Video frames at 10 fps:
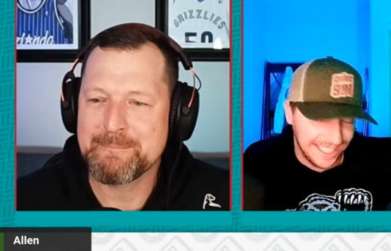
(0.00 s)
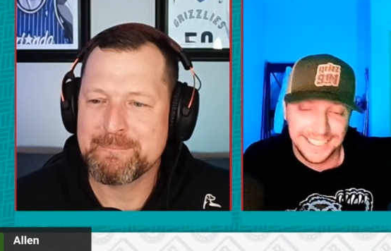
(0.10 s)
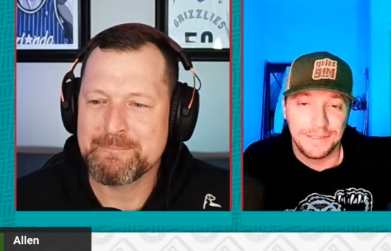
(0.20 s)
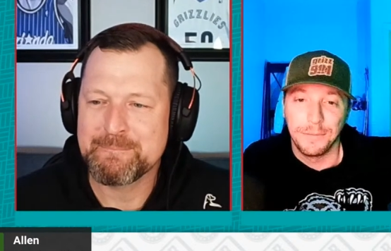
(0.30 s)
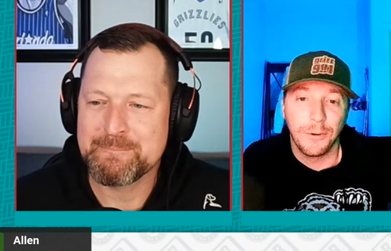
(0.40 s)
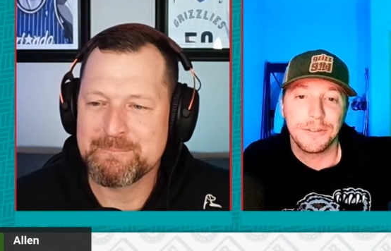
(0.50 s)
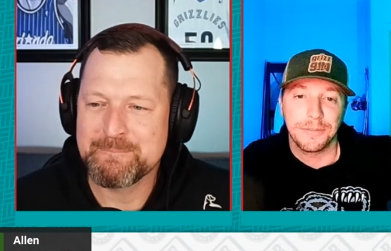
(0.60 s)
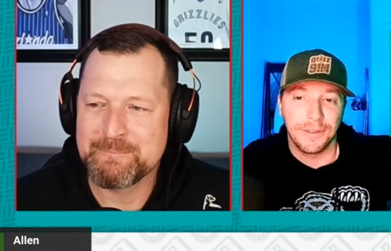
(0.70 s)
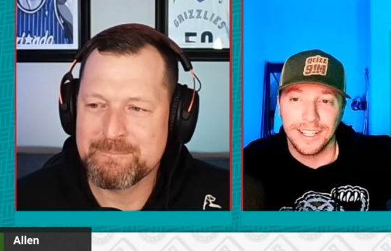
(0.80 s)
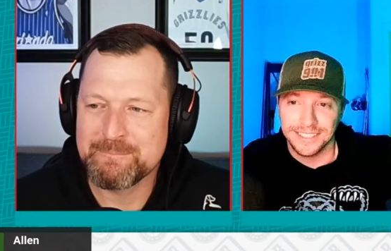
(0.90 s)
Speaker 1: That's even more
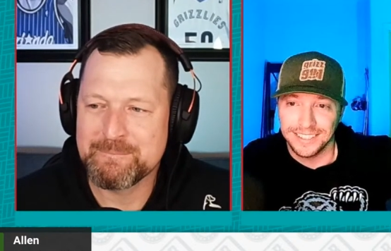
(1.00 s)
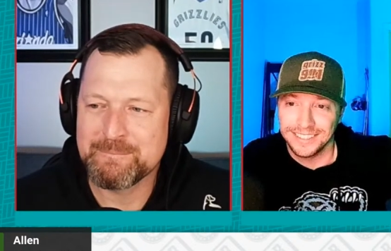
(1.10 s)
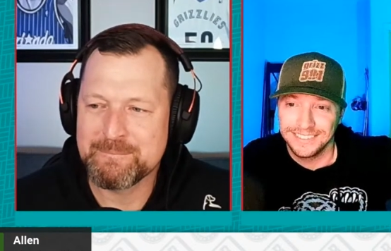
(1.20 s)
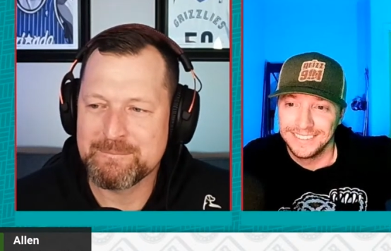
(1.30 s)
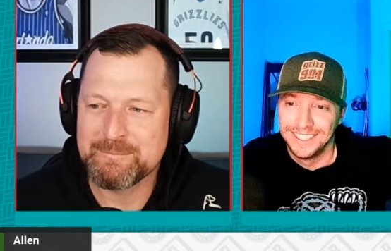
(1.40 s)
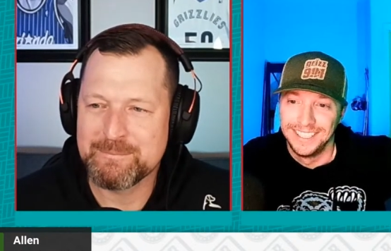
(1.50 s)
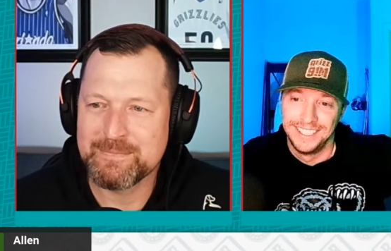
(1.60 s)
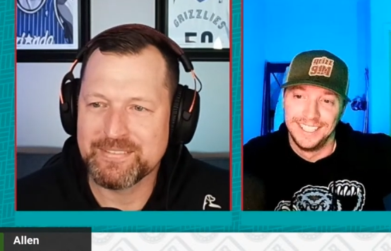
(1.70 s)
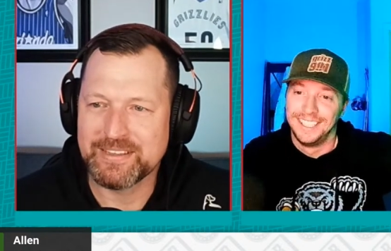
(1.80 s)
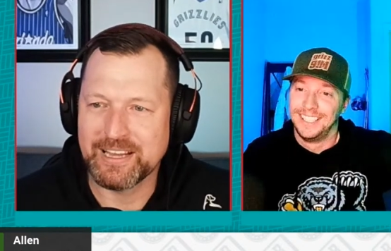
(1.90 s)
surprising.
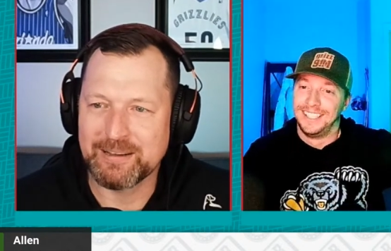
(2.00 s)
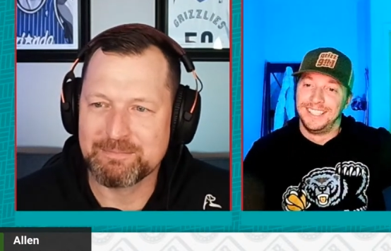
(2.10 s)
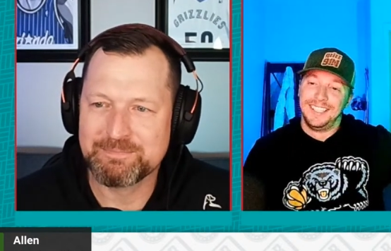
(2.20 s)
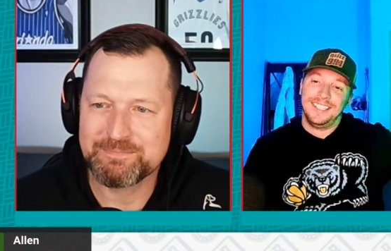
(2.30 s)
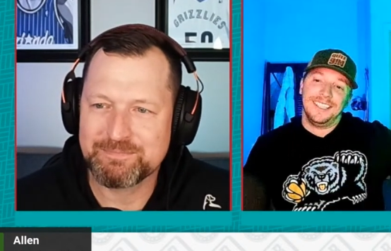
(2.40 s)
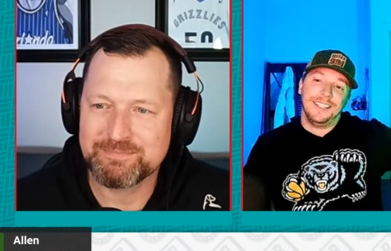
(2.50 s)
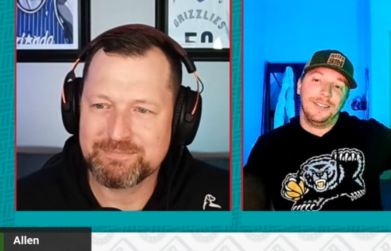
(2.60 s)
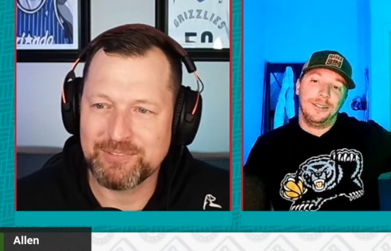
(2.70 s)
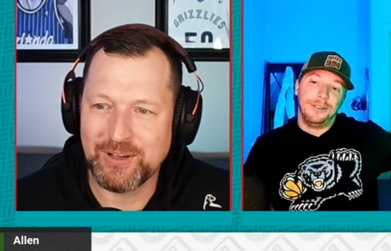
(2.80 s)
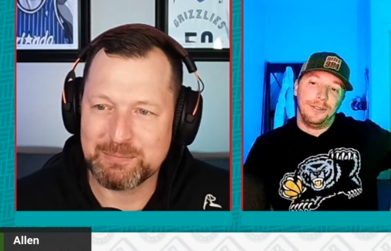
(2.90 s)
Yeah.
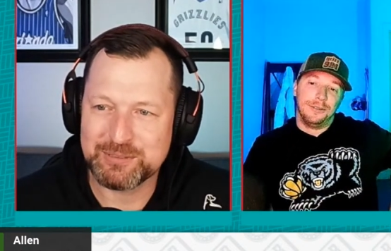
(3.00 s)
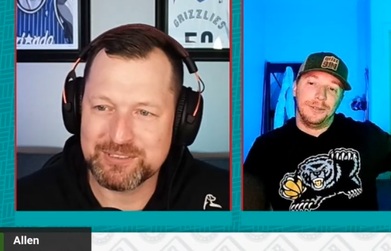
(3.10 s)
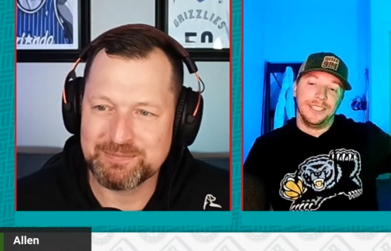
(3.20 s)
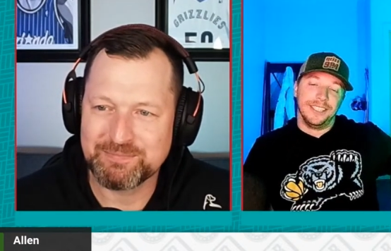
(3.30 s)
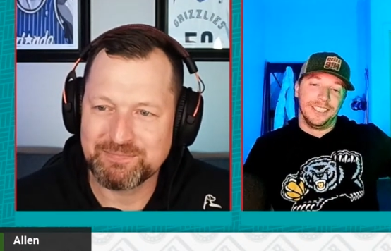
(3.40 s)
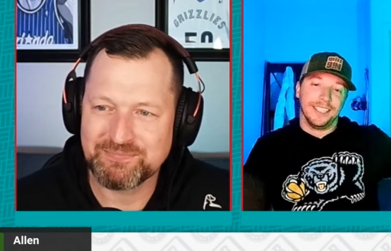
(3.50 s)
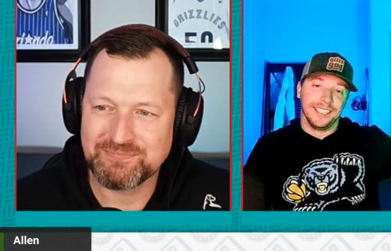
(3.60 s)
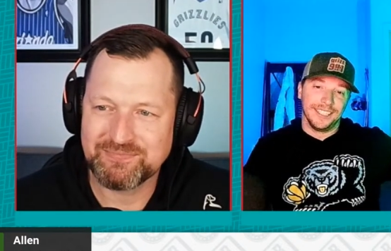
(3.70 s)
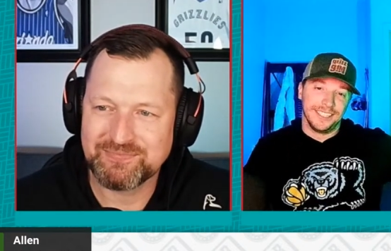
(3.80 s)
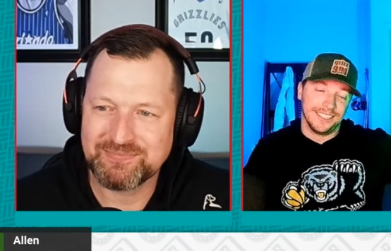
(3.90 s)
Speaker 2: Oh, we.
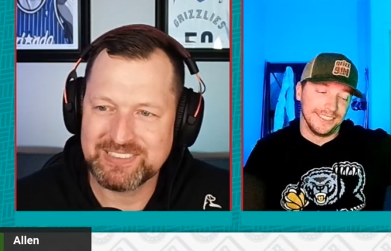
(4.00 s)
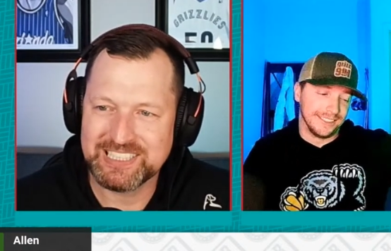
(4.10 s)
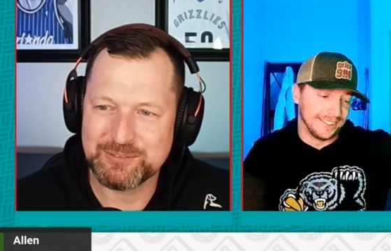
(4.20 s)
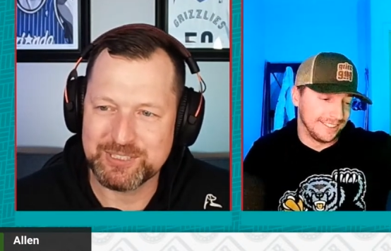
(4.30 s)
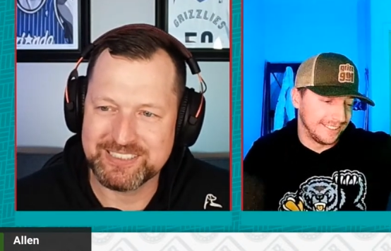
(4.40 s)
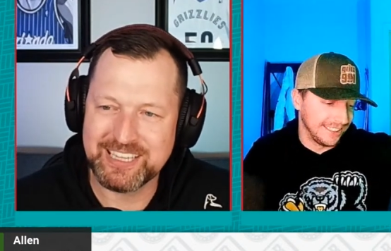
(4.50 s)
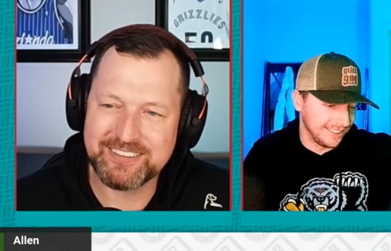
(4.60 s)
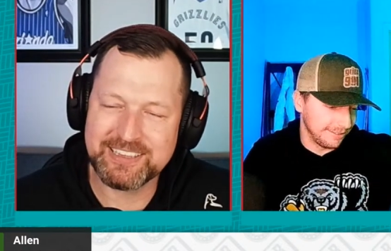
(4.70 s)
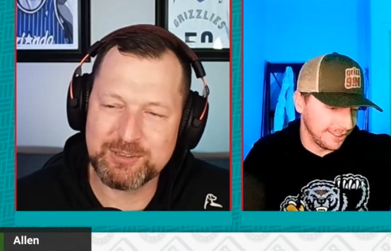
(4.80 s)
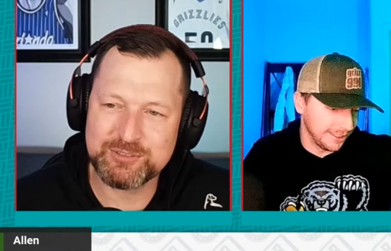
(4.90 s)
Is what it is. I
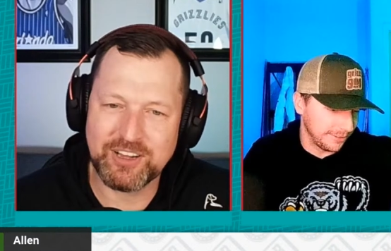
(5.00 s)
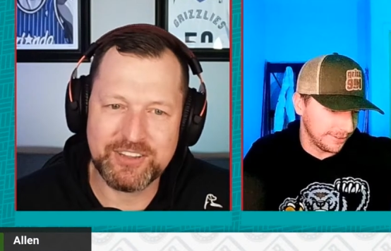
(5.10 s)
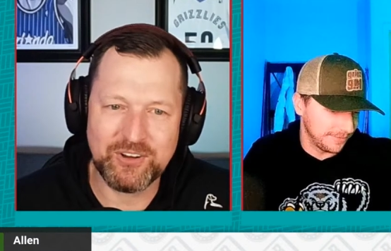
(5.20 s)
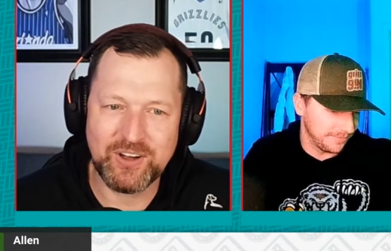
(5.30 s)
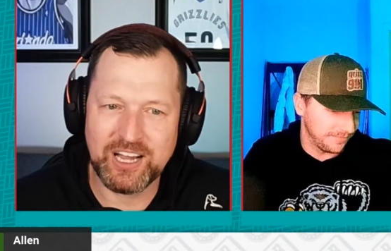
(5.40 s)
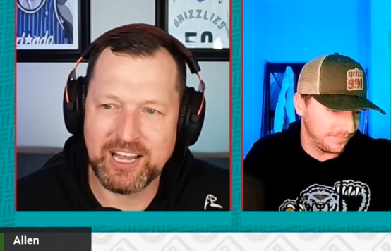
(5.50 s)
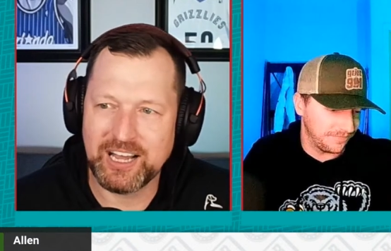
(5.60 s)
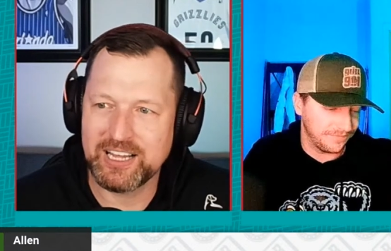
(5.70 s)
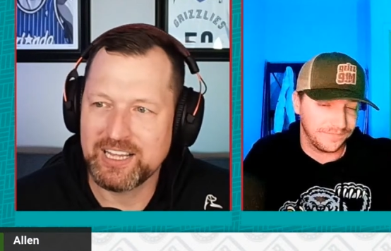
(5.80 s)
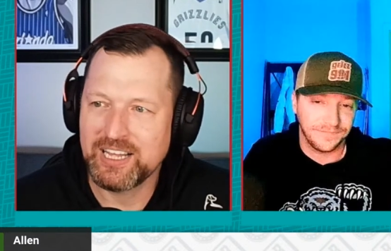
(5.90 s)
thought that was fun though.
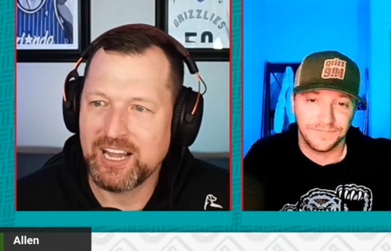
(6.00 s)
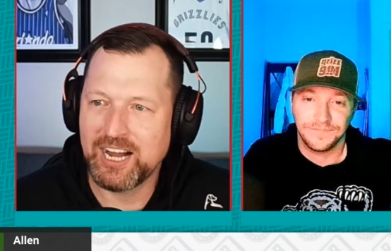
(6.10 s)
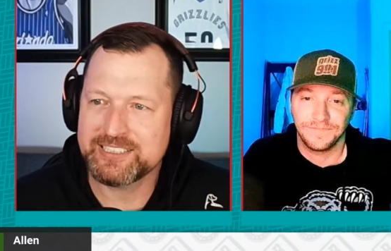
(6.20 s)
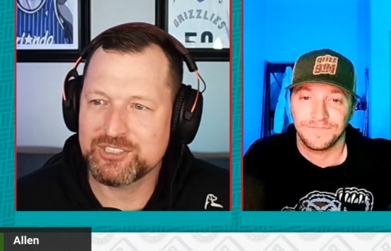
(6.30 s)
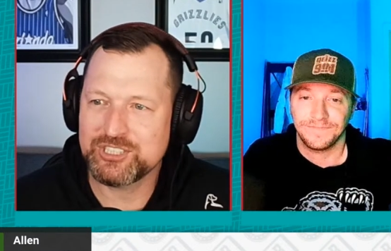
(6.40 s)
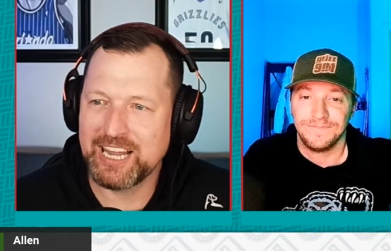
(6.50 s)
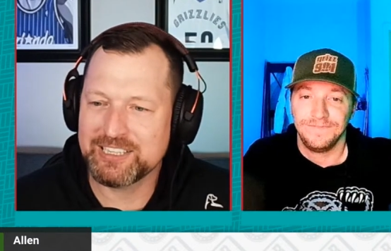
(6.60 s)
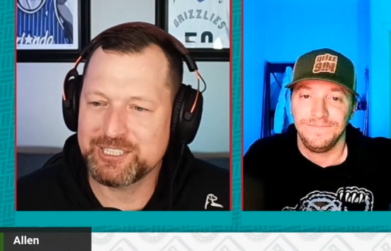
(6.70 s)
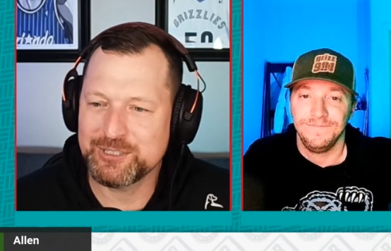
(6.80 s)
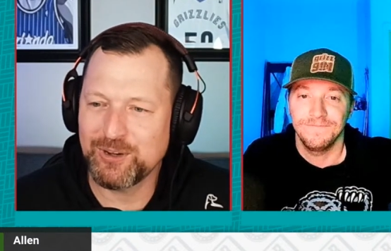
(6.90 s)
Uh, all right, so shout out
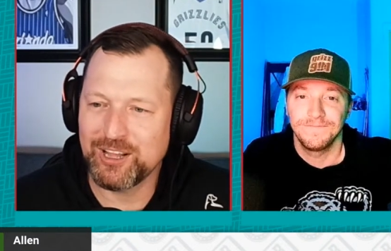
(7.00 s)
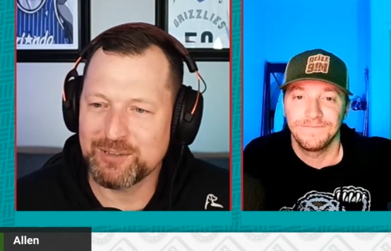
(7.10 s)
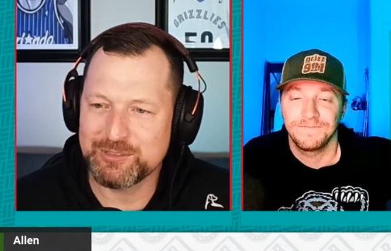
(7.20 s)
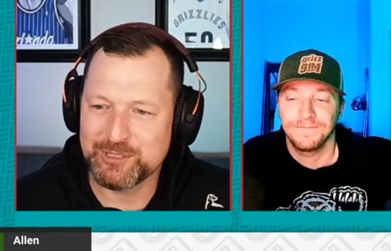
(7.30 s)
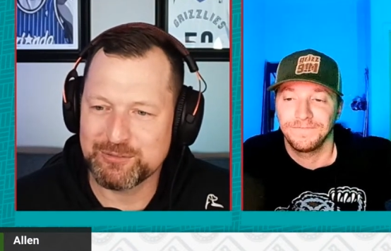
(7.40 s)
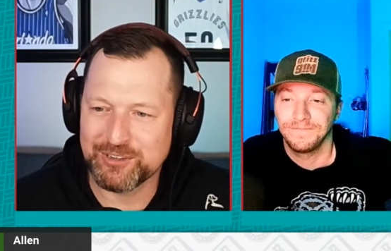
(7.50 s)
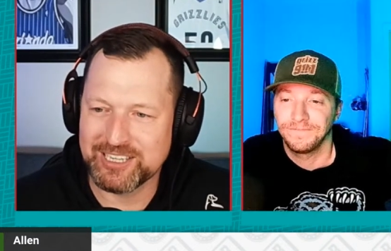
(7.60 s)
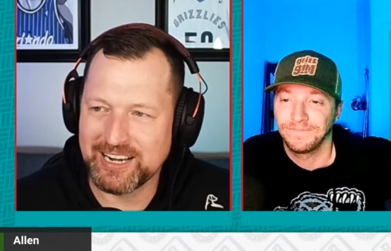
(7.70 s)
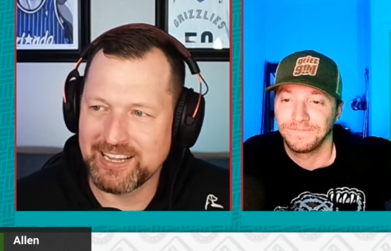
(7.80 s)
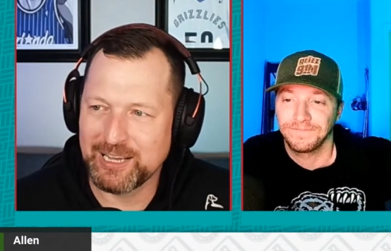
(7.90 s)
to all of you for
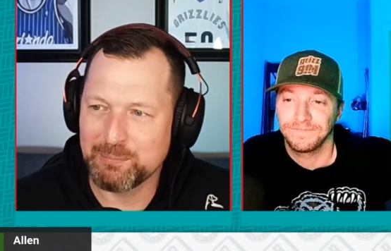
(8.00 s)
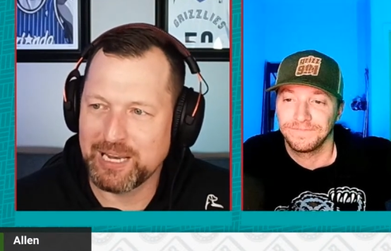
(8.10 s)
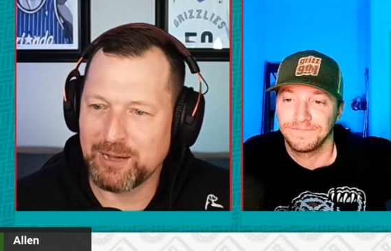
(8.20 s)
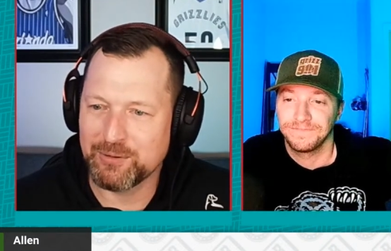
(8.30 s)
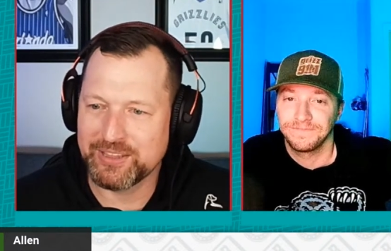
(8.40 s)
kind of helping out with